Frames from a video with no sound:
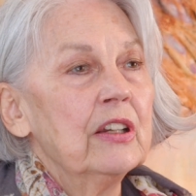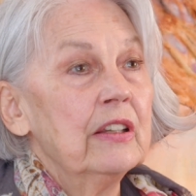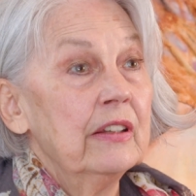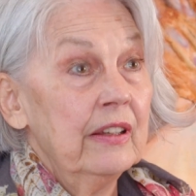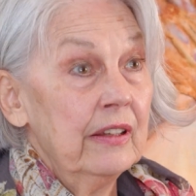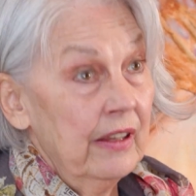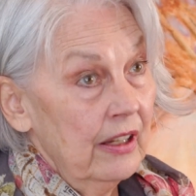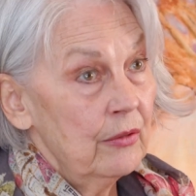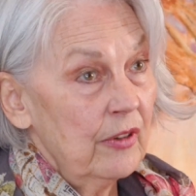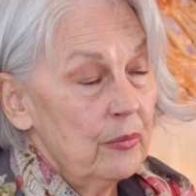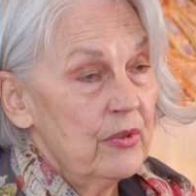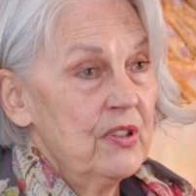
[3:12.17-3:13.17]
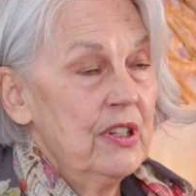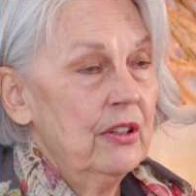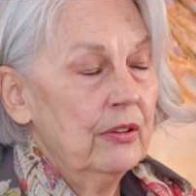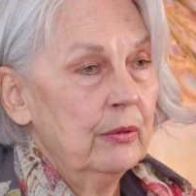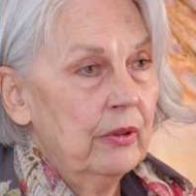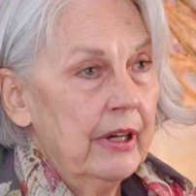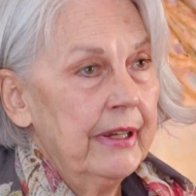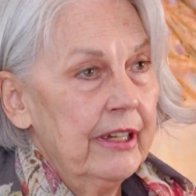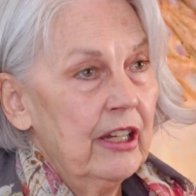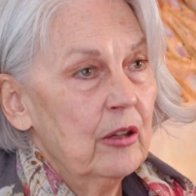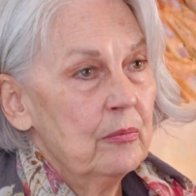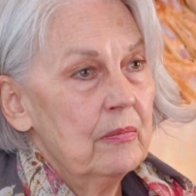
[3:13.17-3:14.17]
and they represent who I
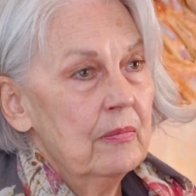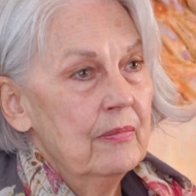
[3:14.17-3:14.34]
am.